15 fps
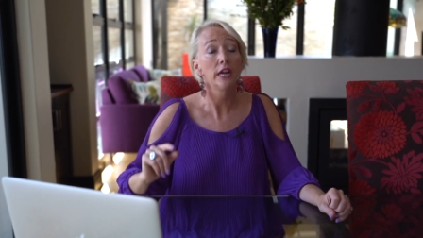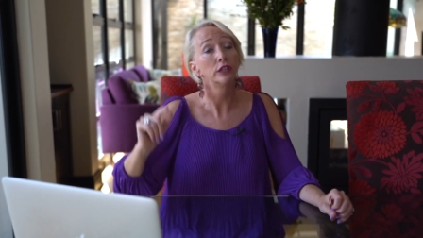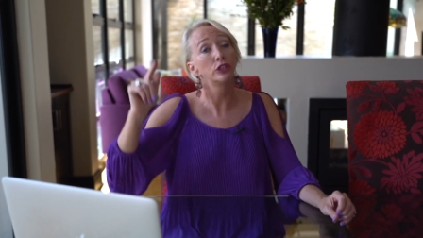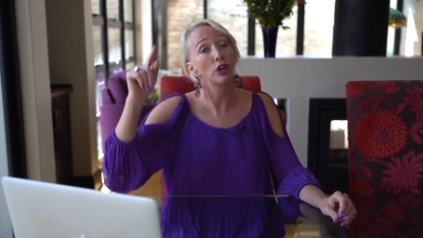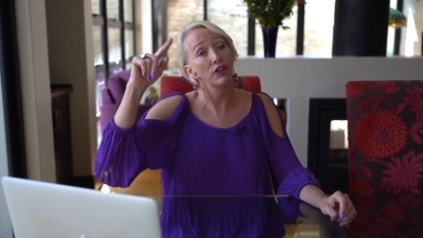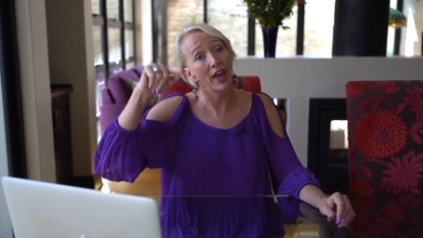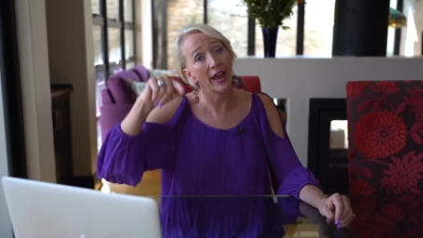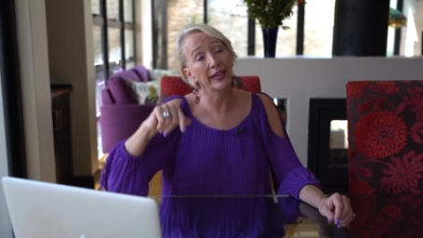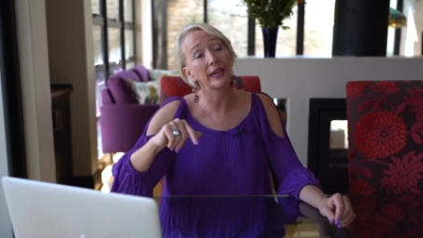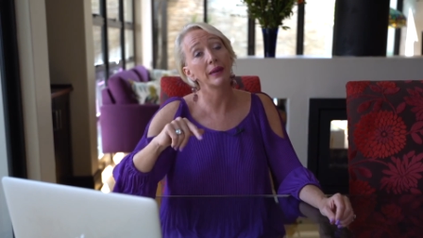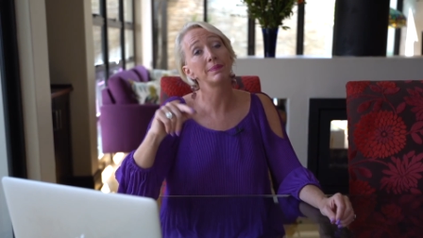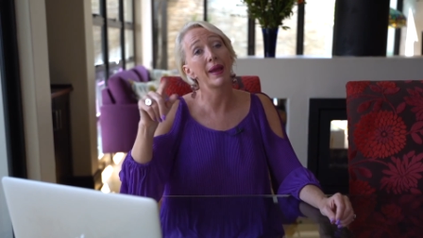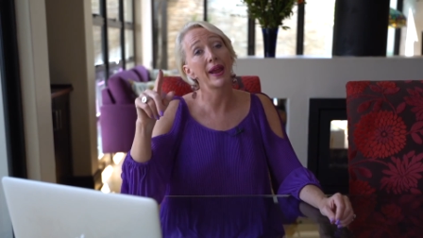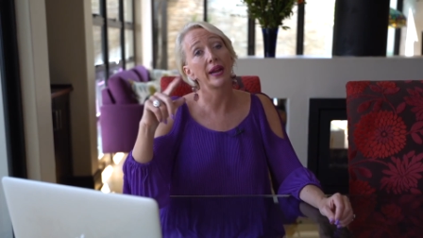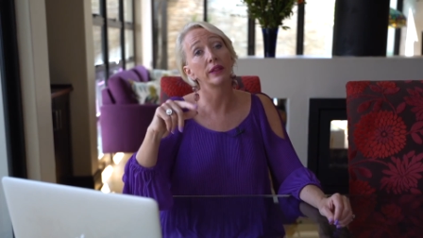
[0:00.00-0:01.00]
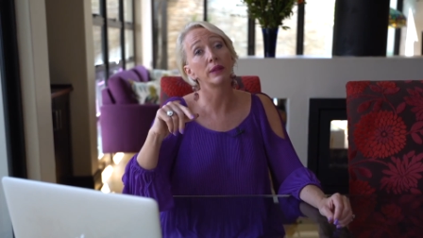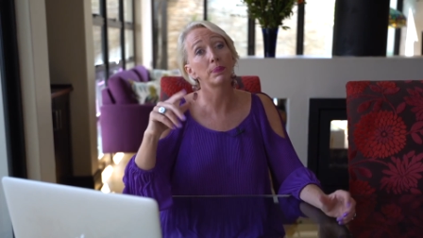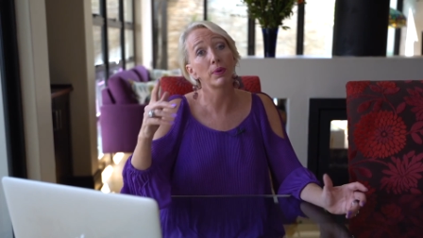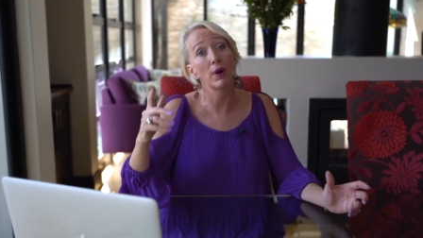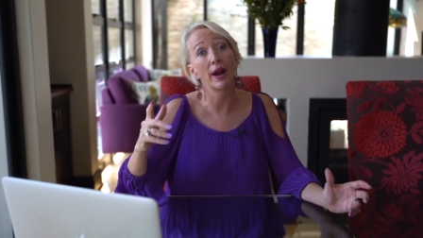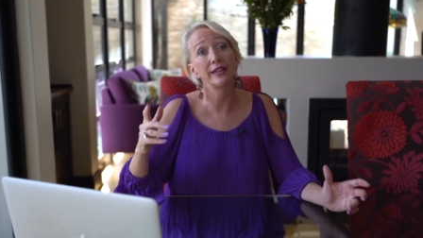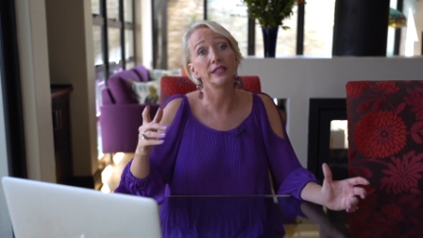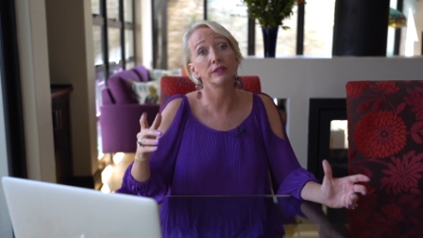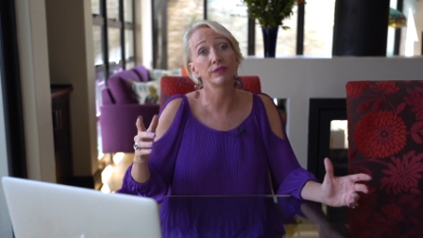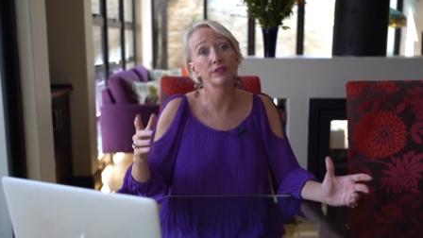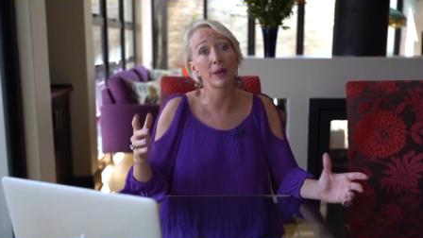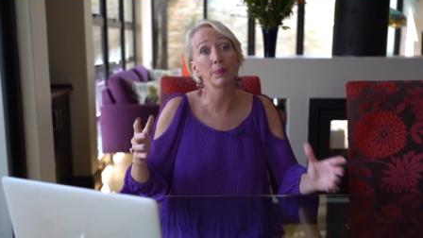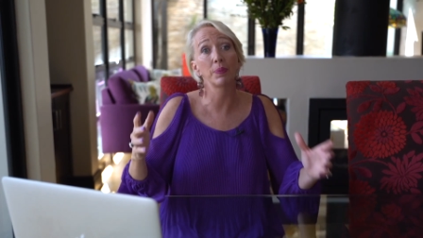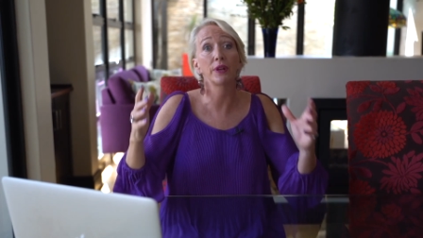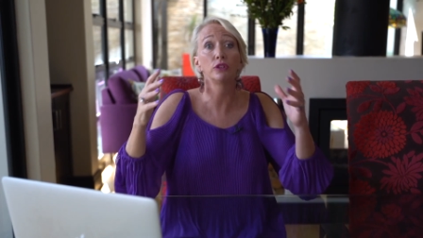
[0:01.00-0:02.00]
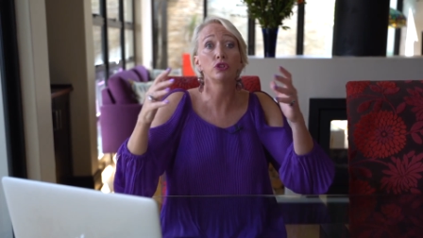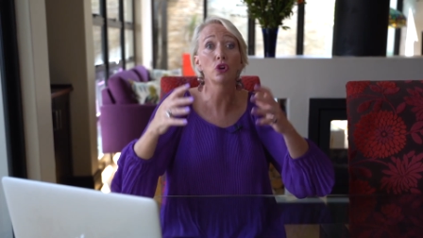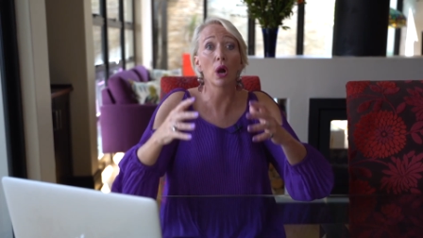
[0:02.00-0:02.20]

So that can make the price of something